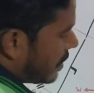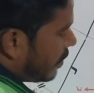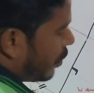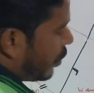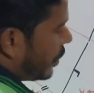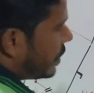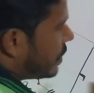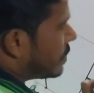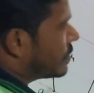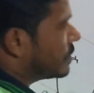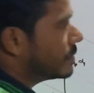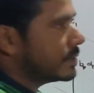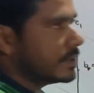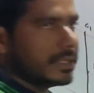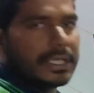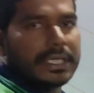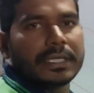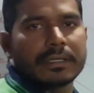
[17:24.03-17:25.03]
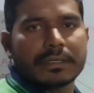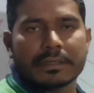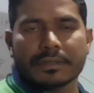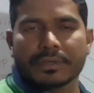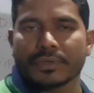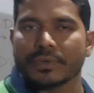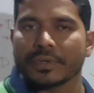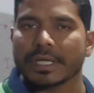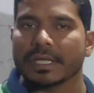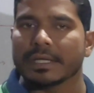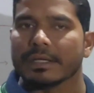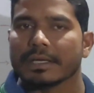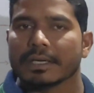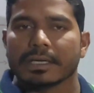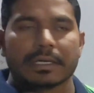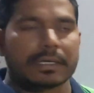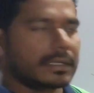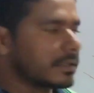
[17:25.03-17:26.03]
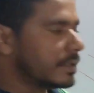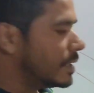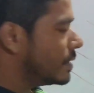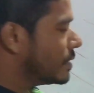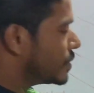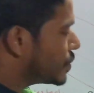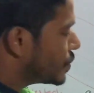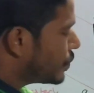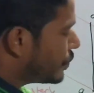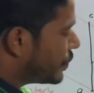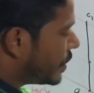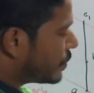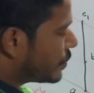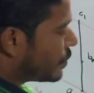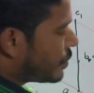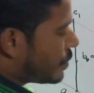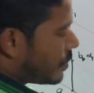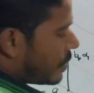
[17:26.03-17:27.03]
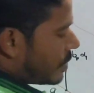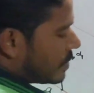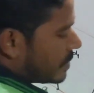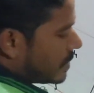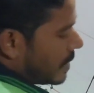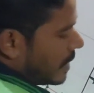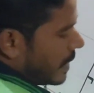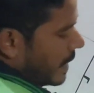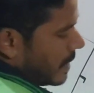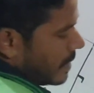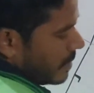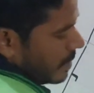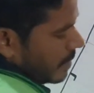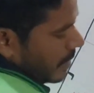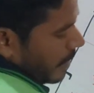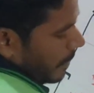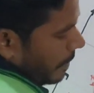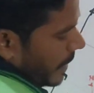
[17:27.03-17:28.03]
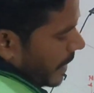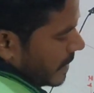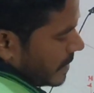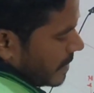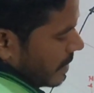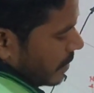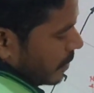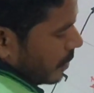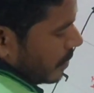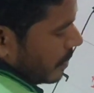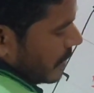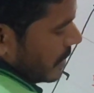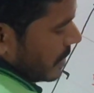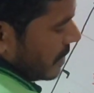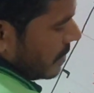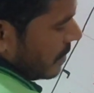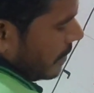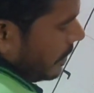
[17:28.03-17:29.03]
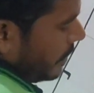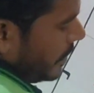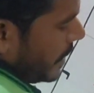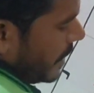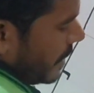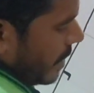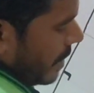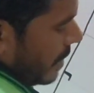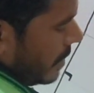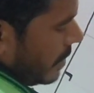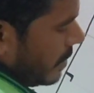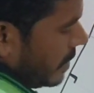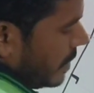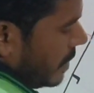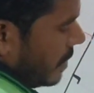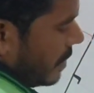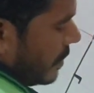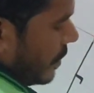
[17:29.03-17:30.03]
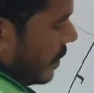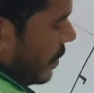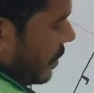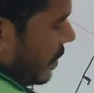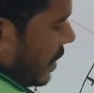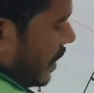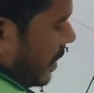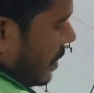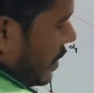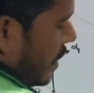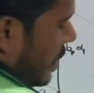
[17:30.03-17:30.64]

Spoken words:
the point D. Okay, then so we have to draw the line passing through this B and D. Okay,